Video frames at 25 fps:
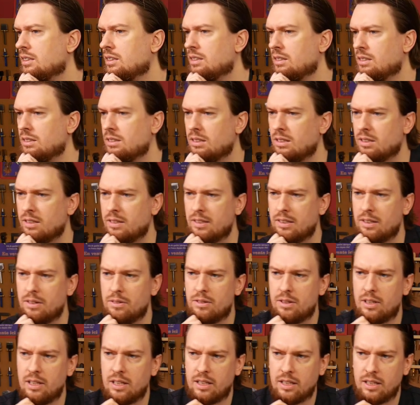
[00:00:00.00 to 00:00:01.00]
No, I
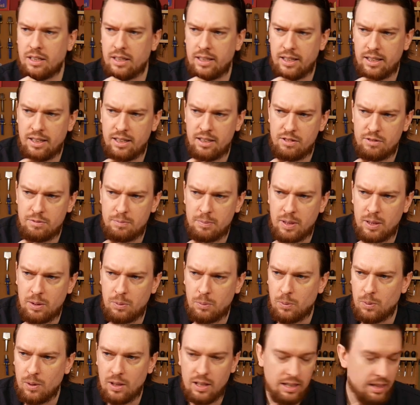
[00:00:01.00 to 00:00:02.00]
don't think I have my
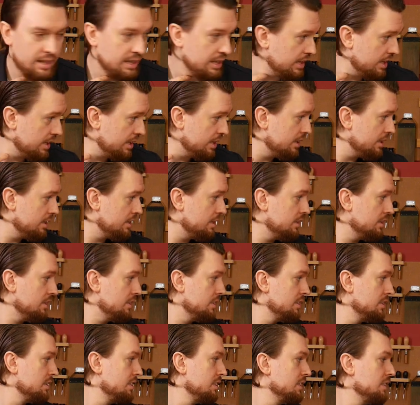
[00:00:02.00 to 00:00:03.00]
wallet here.